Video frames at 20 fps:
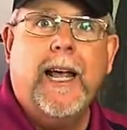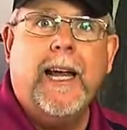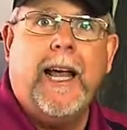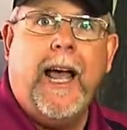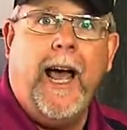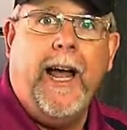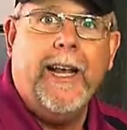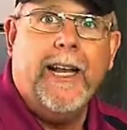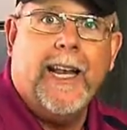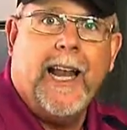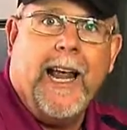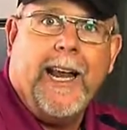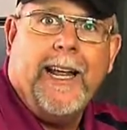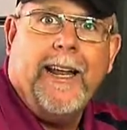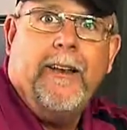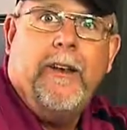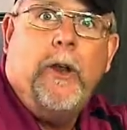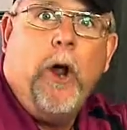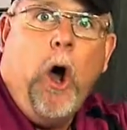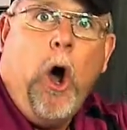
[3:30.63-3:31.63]
Kind of like
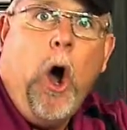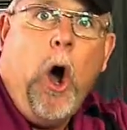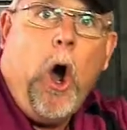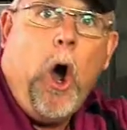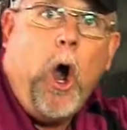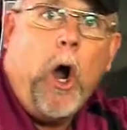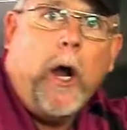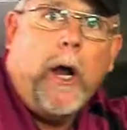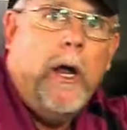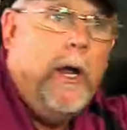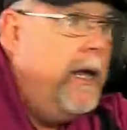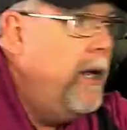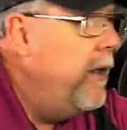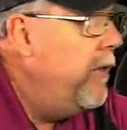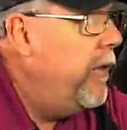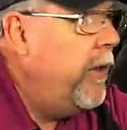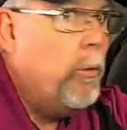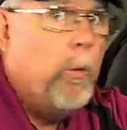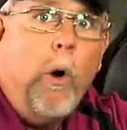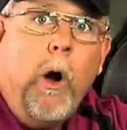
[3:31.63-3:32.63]
a dog
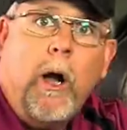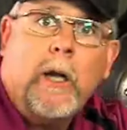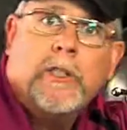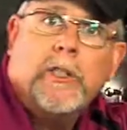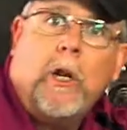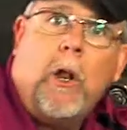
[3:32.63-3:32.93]
that walks